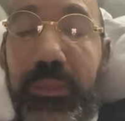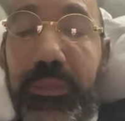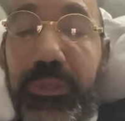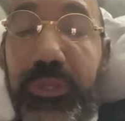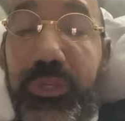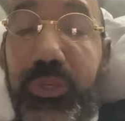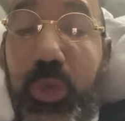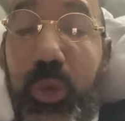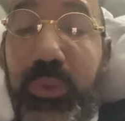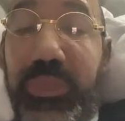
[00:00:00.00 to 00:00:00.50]

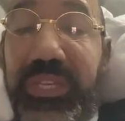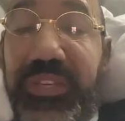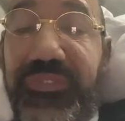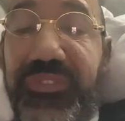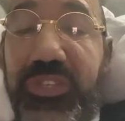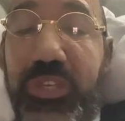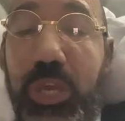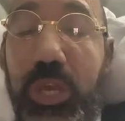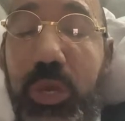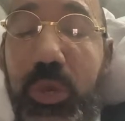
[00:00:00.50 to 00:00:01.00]
Go
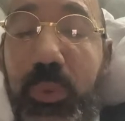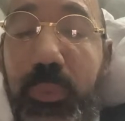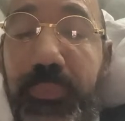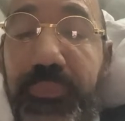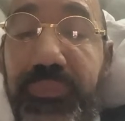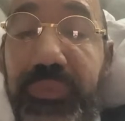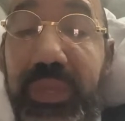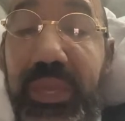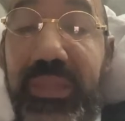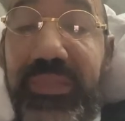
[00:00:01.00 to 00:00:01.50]
Leafs, go!
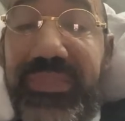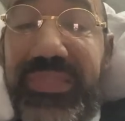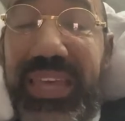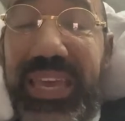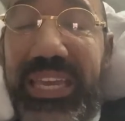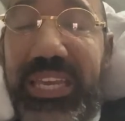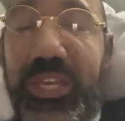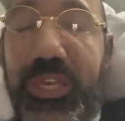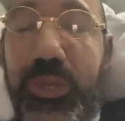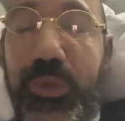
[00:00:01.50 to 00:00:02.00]

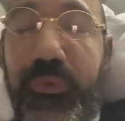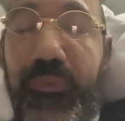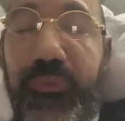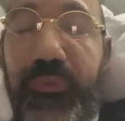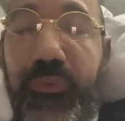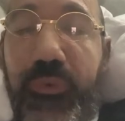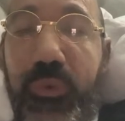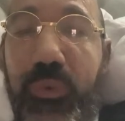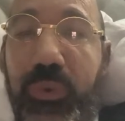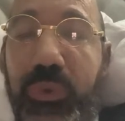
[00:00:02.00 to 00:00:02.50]
Thank you
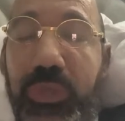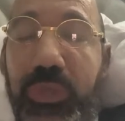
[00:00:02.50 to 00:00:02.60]
for